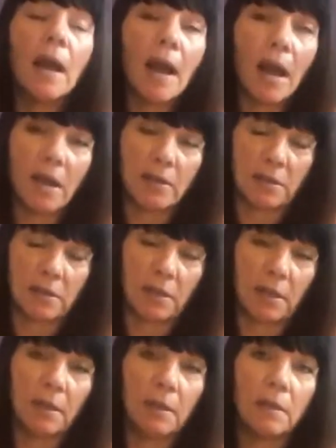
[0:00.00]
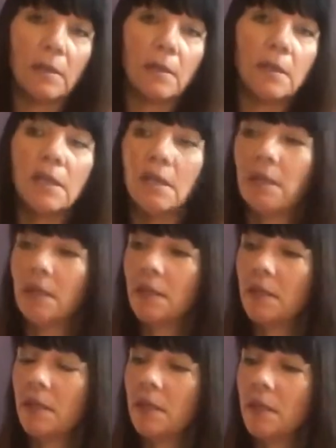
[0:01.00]
honestly the
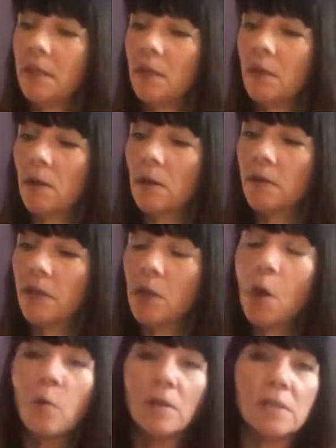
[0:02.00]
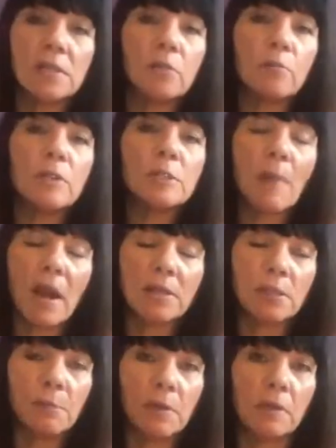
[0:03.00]
the the onus the
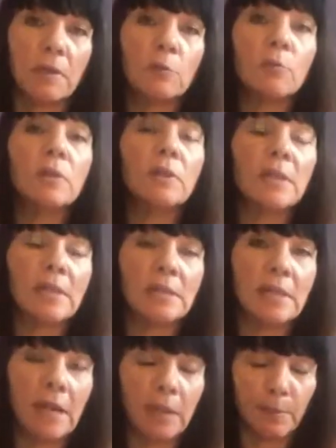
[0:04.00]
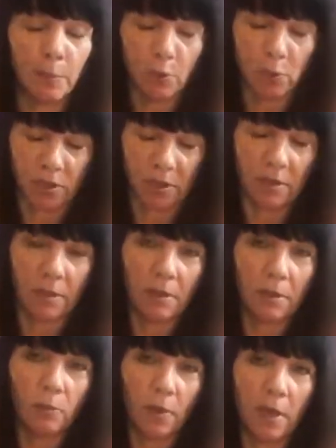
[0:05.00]
responsibility really is on the person
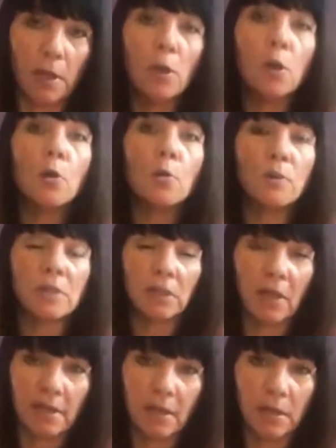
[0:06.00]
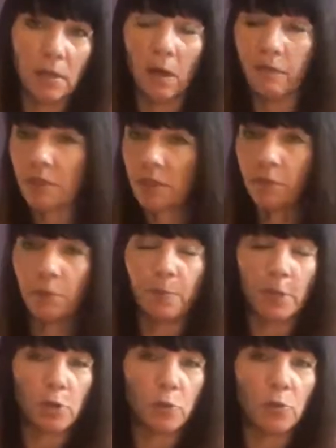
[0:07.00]
right, who was liking all these different
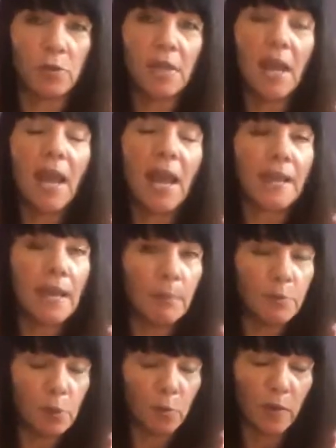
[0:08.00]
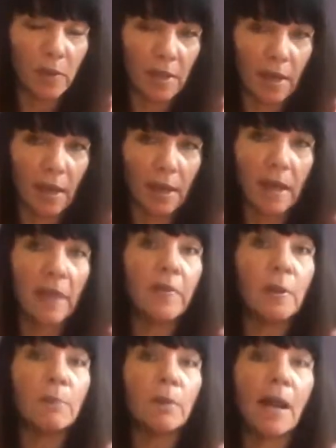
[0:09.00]
pictures and kept doing that
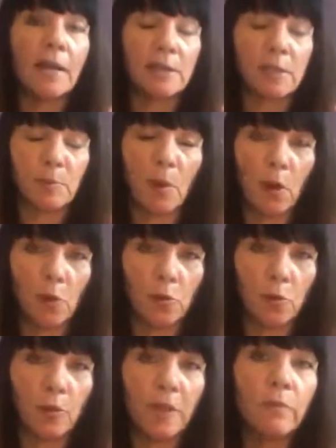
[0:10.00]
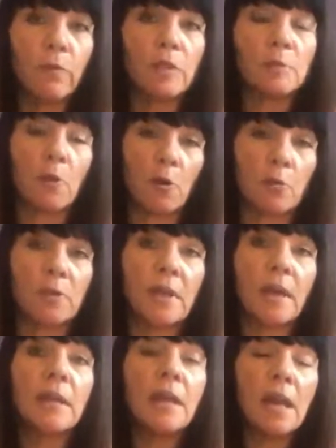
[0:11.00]
and then blocked his partner, even when his partner
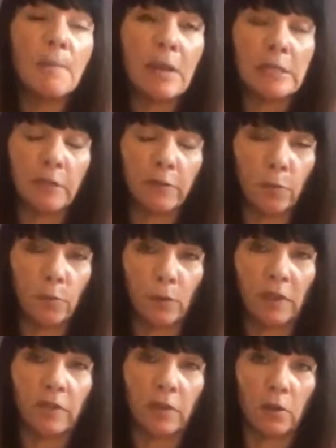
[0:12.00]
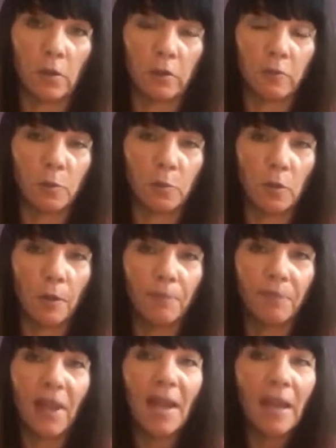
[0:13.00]
said, it makes me feel, really feel uncomfortable.
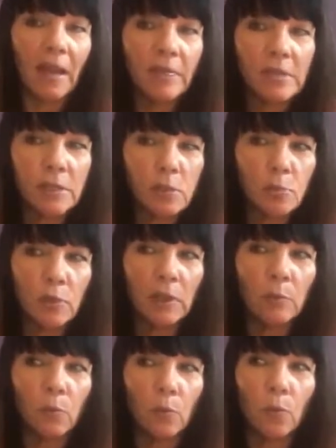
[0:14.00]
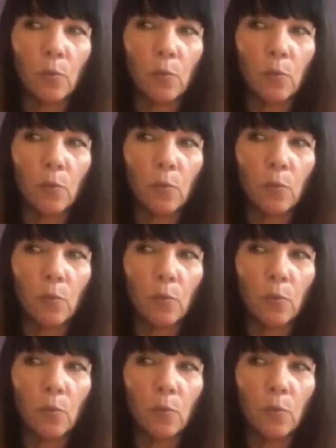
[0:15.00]
And this is really,